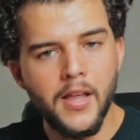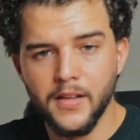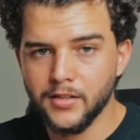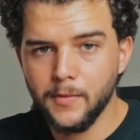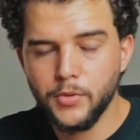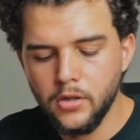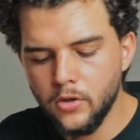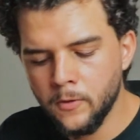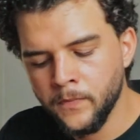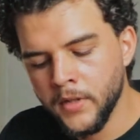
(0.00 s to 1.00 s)
that's up to
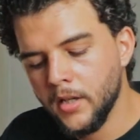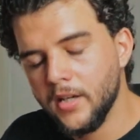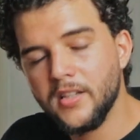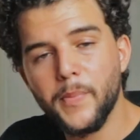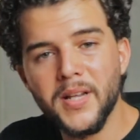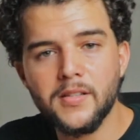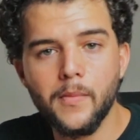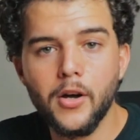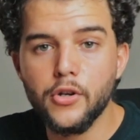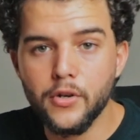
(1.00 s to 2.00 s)
you. It depends
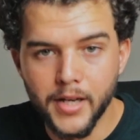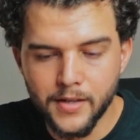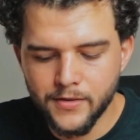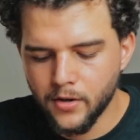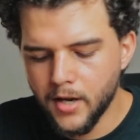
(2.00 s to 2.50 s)
about your needs,